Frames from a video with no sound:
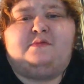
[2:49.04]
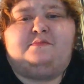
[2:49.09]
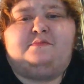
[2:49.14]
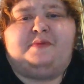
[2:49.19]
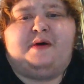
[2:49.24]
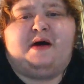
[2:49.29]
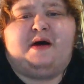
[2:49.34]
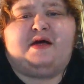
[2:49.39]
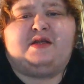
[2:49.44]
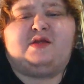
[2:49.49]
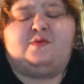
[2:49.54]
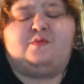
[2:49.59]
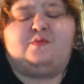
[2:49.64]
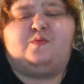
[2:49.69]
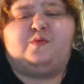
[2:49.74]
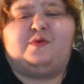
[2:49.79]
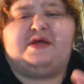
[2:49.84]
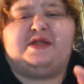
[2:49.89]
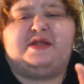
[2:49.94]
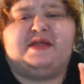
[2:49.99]
But
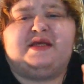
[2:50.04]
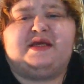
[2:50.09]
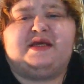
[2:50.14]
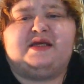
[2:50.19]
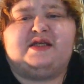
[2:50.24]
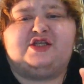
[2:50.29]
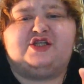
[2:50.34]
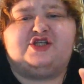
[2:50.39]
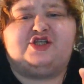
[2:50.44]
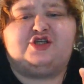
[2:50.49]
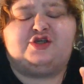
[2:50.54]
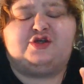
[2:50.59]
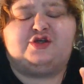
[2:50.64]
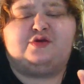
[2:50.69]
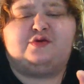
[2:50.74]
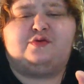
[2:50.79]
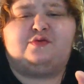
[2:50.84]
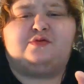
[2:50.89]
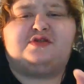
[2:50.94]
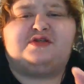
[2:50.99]
we need
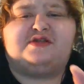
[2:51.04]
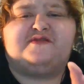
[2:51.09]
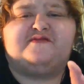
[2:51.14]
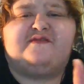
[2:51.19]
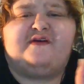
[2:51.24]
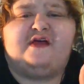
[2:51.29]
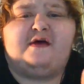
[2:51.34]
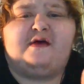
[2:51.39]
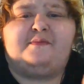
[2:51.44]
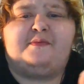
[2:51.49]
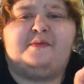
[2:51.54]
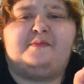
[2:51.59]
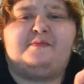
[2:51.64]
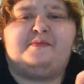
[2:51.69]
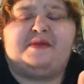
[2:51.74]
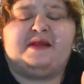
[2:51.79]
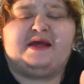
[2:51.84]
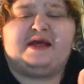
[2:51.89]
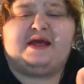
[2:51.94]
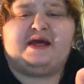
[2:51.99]
to develop a
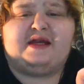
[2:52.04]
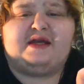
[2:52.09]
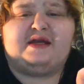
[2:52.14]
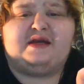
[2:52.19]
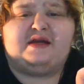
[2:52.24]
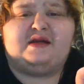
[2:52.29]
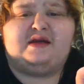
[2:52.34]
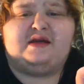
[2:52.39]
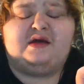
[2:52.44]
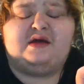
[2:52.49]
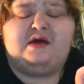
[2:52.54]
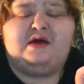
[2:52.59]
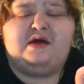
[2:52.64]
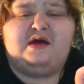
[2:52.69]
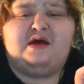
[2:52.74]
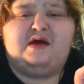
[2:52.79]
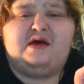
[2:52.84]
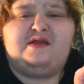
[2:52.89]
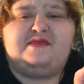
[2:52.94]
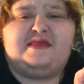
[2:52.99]
plan
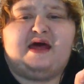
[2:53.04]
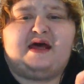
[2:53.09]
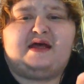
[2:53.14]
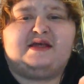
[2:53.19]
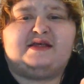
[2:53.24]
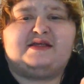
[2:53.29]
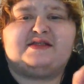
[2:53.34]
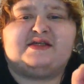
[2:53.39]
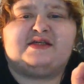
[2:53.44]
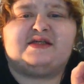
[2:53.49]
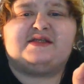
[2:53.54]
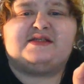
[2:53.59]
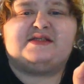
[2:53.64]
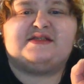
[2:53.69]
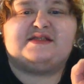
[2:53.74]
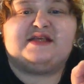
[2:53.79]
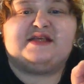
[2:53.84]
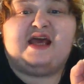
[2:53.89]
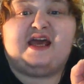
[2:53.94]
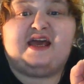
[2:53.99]
that is going to
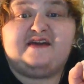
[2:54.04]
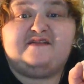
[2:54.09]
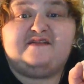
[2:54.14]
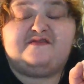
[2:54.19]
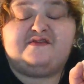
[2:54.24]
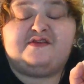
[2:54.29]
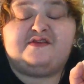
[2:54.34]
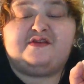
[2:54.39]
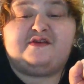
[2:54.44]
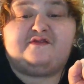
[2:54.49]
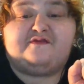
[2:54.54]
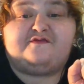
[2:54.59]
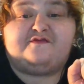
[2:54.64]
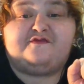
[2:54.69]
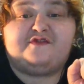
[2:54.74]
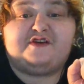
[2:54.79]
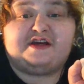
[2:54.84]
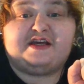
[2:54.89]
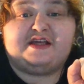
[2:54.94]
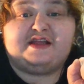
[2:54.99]
save their
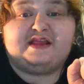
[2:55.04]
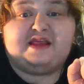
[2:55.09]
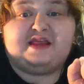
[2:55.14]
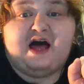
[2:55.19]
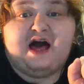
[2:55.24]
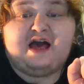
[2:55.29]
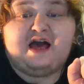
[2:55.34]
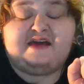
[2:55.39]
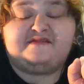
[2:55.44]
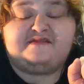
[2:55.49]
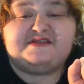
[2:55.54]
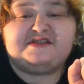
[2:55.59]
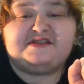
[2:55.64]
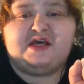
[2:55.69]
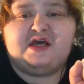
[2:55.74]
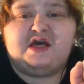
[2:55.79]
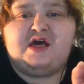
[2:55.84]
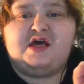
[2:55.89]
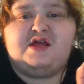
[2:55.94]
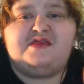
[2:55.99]
freaking lives.
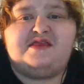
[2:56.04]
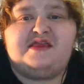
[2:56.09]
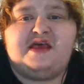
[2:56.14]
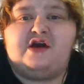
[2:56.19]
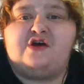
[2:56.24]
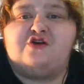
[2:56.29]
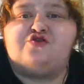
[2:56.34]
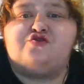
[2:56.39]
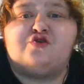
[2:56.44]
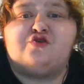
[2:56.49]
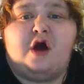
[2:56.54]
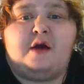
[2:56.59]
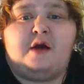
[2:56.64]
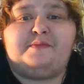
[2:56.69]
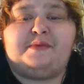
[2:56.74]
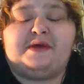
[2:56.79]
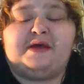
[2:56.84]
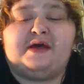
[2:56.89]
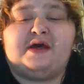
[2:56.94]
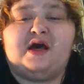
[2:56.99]
They're
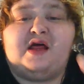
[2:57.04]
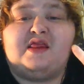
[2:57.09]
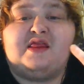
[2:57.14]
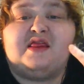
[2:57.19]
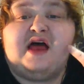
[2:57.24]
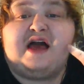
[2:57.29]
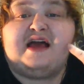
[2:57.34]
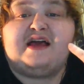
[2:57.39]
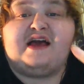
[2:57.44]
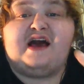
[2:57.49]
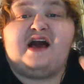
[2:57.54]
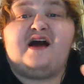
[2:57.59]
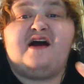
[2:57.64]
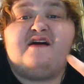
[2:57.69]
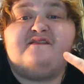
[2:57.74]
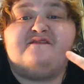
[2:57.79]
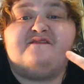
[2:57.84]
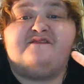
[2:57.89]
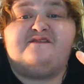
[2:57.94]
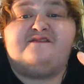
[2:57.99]
dropping like
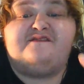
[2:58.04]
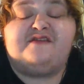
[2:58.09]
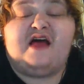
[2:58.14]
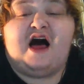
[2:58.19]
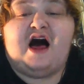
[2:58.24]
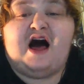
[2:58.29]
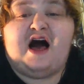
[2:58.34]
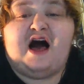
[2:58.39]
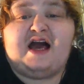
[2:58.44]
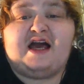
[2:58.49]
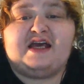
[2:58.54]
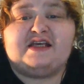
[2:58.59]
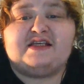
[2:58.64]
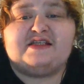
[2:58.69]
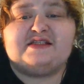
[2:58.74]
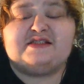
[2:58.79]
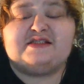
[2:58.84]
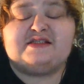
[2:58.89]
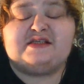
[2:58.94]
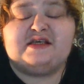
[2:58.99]

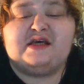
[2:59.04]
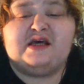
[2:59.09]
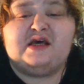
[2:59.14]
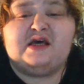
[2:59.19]
flies.